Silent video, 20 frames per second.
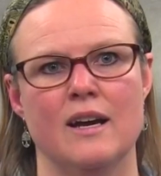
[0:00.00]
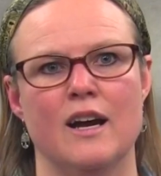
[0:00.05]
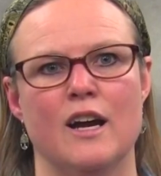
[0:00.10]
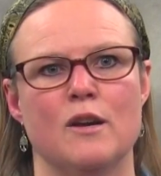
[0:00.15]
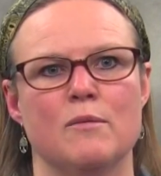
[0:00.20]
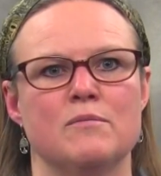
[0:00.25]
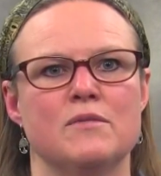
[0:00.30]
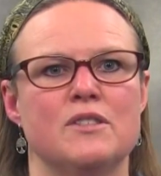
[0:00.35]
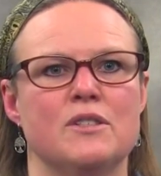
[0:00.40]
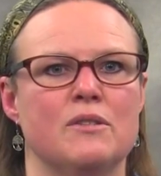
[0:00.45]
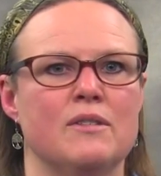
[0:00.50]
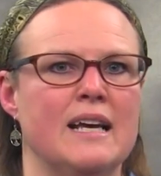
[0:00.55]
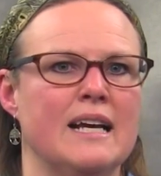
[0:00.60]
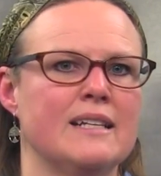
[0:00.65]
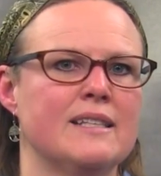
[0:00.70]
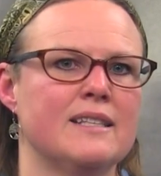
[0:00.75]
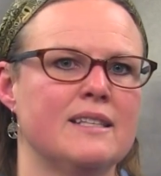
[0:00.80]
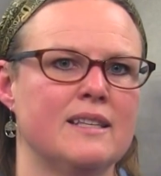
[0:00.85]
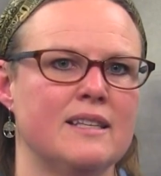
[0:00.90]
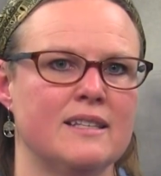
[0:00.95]
Um, so
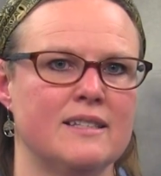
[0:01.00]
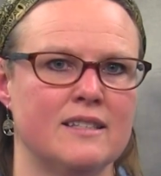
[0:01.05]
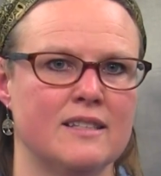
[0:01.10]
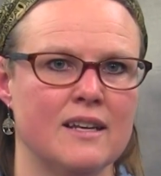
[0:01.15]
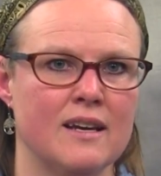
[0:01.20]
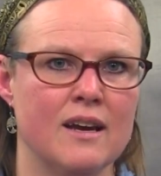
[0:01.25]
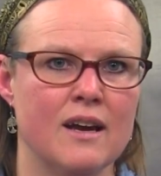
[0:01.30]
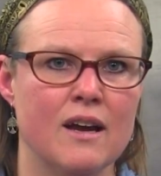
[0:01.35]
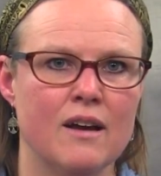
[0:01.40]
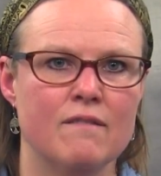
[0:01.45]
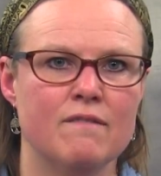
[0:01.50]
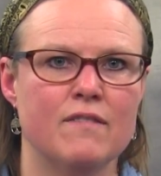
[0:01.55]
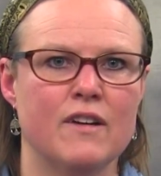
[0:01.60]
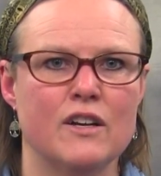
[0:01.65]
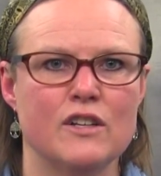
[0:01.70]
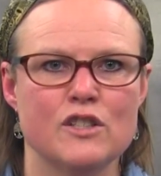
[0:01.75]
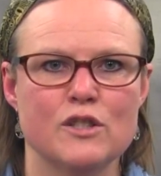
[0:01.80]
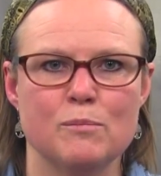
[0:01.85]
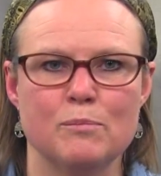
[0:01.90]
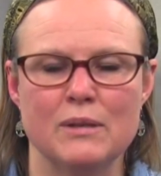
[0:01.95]
that's this
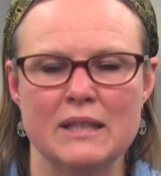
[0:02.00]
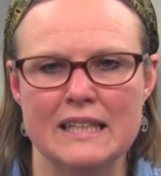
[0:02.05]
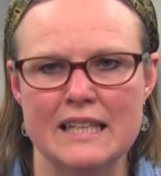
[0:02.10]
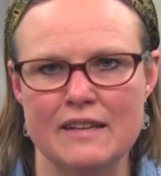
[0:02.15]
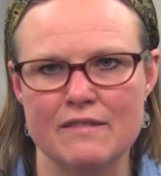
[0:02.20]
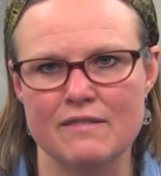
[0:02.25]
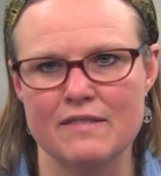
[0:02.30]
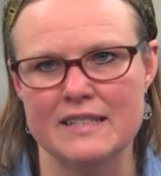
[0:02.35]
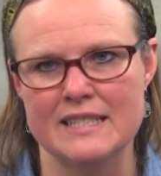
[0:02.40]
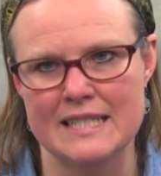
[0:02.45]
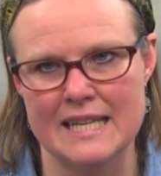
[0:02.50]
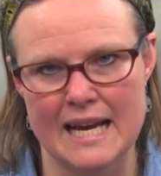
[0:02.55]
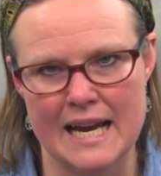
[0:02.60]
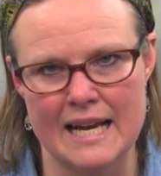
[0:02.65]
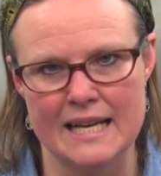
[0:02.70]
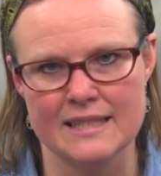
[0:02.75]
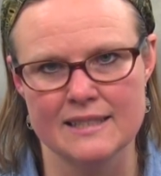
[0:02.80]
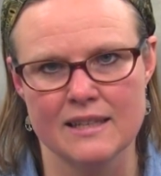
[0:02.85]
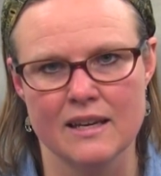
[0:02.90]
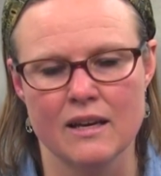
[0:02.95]
false belief
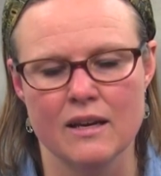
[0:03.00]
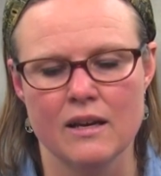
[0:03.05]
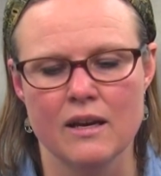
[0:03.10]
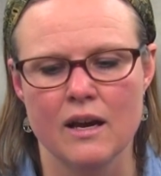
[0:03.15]
task.